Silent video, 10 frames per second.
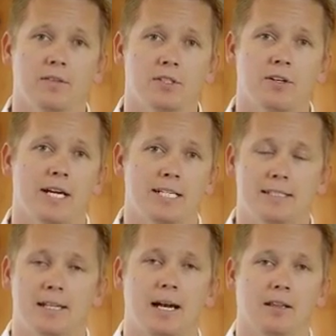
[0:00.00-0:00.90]
of the
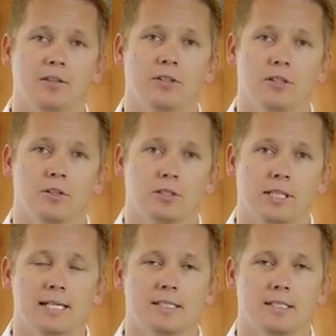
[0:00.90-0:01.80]
strategies that I learned in those
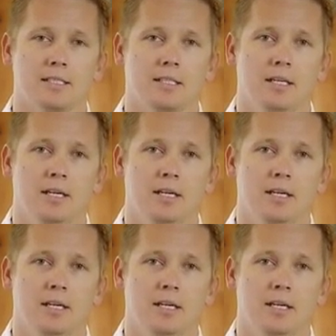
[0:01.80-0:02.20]
classes.